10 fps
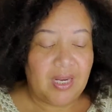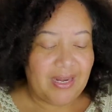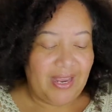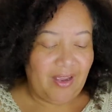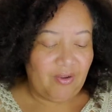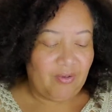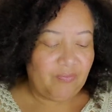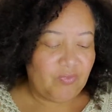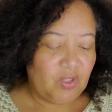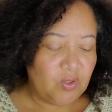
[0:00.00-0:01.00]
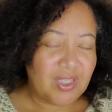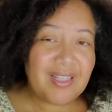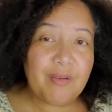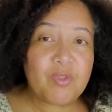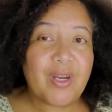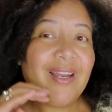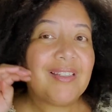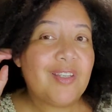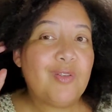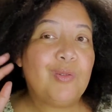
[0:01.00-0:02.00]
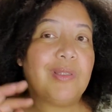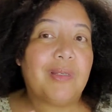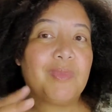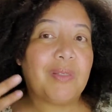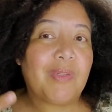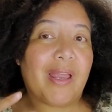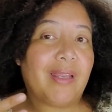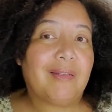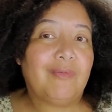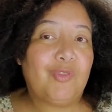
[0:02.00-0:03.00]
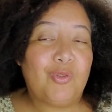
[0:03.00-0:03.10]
Now, using them, trying to use them to like